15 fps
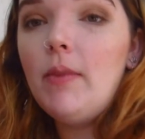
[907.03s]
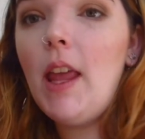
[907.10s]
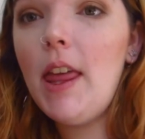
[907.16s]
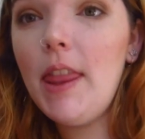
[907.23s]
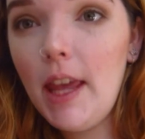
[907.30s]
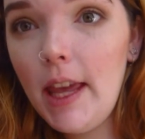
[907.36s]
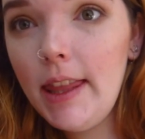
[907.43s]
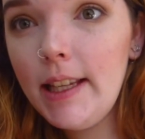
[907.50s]

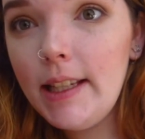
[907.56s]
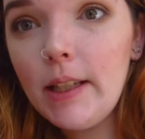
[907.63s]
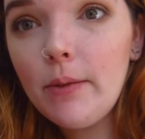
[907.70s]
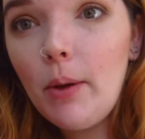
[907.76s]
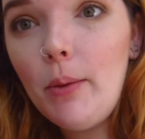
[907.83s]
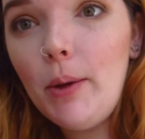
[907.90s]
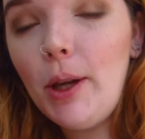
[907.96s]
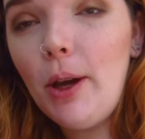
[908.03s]
And then this is
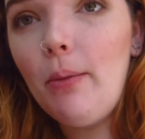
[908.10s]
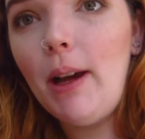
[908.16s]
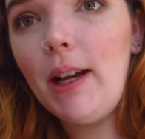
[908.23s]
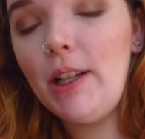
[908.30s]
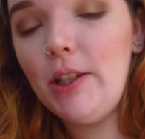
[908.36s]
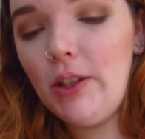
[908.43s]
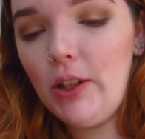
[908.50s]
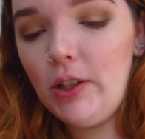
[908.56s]
where we go back
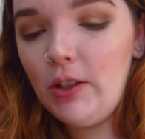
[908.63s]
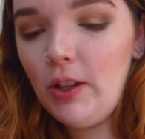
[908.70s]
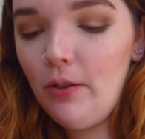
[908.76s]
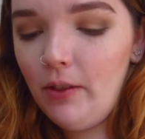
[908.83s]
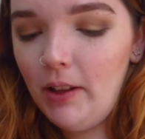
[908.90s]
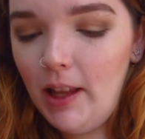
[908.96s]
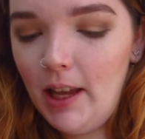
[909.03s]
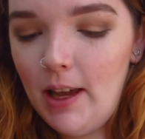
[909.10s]
into the
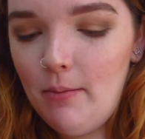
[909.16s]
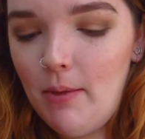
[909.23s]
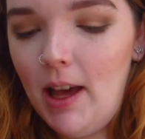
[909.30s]
soft glam.